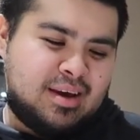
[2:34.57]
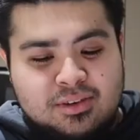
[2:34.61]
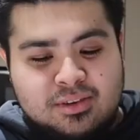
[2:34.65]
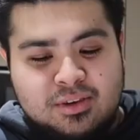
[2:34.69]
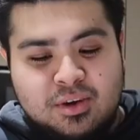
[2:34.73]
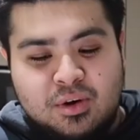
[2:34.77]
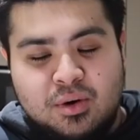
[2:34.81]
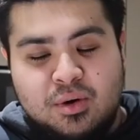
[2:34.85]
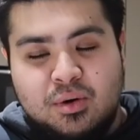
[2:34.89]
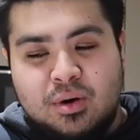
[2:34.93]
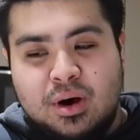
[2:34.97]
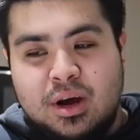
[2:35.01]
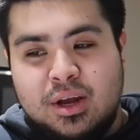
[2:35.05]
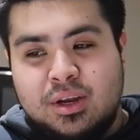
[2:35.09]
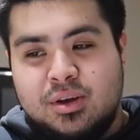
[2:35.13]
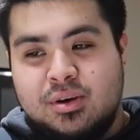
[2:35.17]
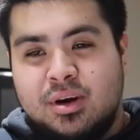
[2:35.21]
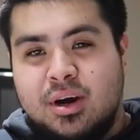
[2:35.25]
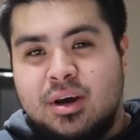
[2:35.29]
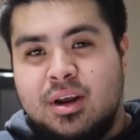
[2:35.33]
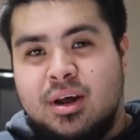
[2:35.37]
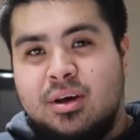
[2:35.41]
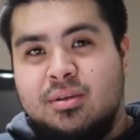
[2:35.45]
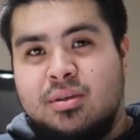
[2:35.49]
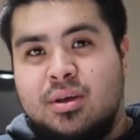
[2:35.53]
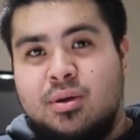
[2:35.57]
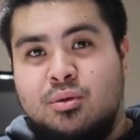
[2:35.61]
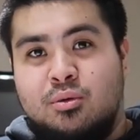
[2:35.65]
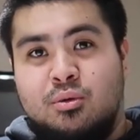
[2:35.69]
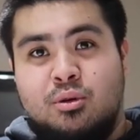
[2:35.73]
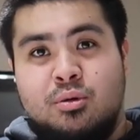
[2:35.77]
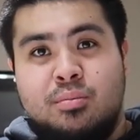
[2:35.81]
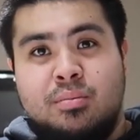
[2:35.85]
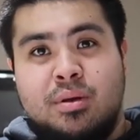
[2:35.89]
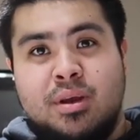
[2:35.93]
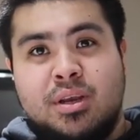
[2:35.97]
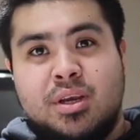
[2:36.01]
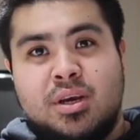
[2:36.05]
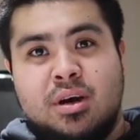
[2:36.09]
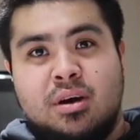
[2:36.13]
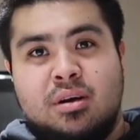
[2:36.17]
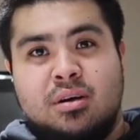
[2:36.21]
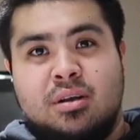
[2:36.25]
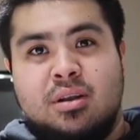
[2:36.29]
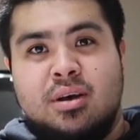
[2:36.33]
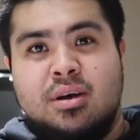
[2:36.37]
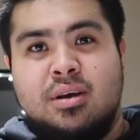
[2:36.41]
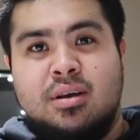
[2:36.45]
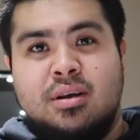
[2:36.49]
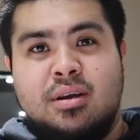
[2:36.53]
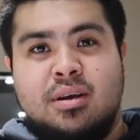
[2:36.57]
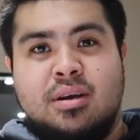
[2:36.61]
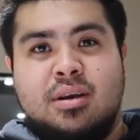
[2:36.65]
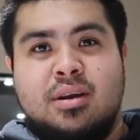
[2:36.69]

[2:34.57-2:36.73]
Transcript: So I tried out the ruby chocolate.